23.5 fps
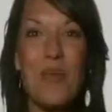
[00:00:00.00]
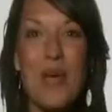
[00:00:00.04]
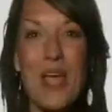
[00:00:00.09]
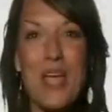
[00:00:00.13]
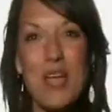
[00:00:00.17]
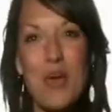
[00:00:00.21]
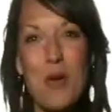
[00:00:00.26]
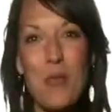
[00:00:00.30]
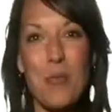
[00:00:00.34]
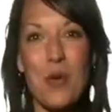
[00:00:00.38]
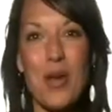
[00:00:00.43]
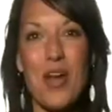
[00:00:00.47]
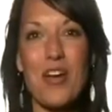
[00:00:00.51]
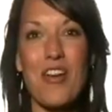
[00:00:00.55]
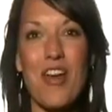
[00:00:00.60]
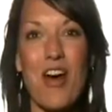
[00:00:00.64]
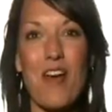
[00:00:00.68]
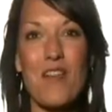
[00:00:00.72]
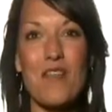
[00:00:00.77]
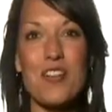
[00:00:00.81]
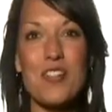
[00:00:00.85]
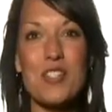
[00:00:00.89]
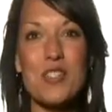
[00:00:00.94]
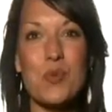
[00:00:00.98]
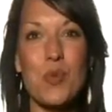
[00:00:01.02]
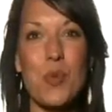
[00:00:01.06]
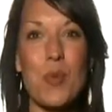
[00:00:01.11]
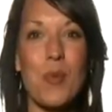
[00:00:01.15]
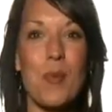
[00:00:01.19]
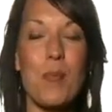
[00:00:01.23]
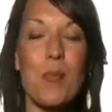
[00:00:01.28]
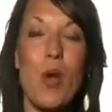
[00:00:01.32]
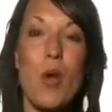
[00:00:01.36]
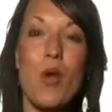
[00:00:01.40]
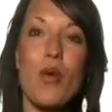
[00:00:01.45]
Waco Prayer Conference
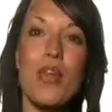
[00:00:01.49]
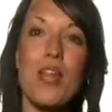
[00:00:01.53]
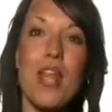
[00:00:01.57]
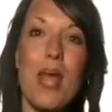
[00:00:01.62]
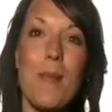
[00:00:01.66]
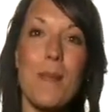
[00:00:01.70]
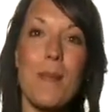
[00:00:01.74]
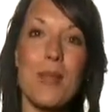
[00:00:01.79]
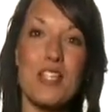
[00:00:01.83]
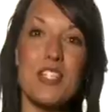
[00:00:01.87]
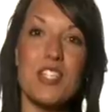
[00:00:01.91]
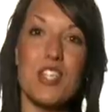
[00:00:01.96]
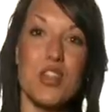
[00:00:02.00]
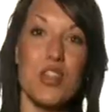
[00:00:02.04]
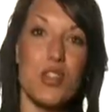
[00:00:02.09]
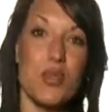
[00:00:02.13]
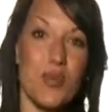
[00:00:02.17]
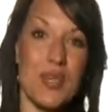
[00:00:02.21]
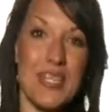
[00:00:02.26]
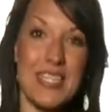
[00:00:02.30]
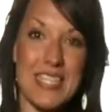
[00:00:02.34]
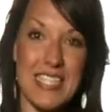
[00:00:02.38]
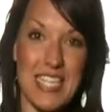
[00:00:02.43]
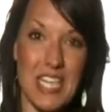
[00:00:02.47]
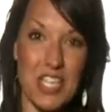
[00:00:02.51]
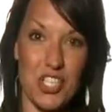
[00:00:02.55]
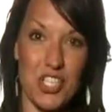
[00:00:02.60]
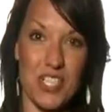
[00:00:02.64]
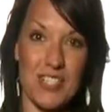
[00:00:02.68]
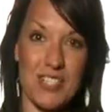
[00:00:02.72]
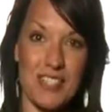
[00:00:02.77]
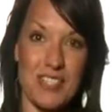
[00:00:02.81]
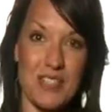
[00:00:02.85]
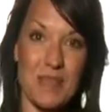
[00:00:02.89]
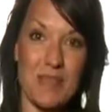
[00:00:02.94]
will be broken up into three
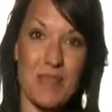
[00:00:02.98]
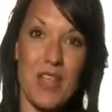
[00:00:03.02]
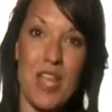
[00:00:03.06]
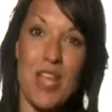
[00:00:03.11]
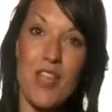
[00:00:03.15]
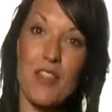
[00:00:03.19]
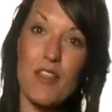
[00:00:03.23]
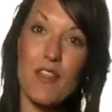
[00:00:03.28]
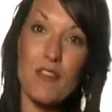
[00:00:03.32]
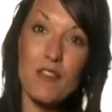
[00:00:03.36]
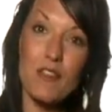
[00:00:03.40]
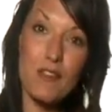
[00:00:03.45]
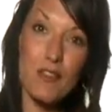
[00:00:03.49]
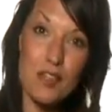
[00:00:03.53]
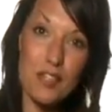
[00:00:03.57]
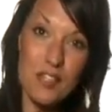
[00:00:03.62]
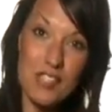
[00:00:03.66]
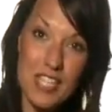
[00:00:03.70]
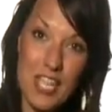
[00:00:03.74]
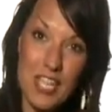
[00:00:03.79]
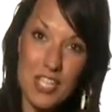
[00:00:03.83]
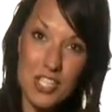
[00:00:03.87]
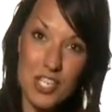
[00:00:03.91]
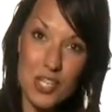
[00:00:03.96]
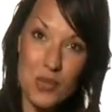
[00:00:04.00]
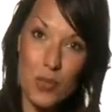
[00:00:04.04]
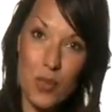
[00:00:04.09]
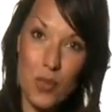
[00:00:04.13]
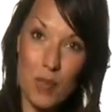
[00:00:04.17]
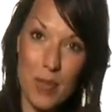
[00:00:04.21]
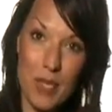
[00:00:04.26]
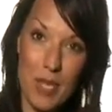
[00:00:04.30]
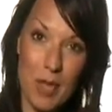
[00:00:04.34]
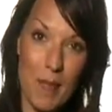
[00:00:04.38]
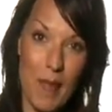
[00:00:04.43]
sessions. The first session
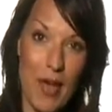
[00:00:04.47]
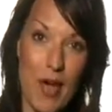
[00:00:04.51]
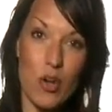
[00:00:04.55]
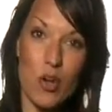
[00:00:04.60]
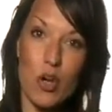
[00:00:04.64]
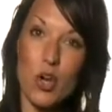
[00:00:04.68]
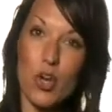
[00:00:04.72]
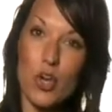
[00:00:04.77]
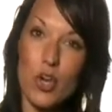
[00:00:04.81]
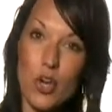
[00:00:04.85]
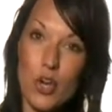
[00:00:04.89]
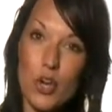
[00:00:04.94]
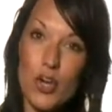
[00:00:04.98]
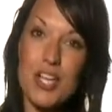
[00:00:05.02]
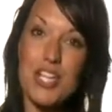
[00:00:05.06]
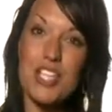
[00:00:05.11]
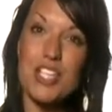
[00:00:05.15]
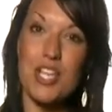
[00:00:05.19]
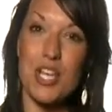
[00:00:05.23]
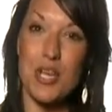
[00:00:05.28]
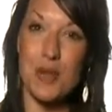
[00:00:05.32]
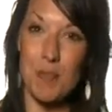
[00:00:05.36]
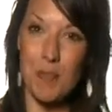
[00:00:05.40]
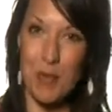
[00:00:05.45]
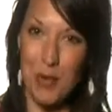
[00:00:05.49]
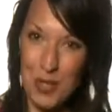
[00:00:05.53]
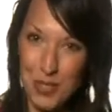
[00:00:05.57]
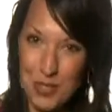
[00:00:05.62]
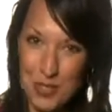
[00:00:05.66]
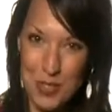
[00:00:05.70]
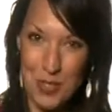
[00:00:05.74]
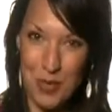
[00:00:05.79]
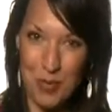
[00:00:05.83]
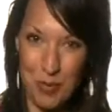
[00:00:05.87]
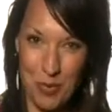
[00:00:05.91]
will be about courage in
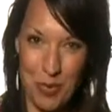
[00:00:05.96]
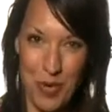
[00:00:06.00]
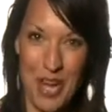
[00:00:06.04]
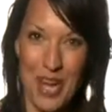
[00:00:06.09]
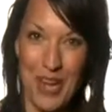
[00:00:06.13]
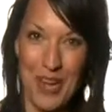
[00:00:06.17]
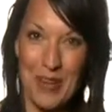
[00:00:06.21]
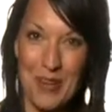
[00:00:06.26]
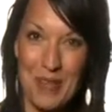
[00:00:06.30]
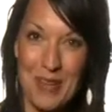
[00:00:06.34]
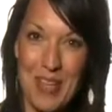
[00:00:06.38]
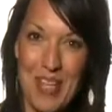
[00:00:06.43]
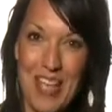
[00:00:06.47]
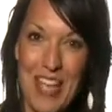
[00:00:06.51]
personal prayer.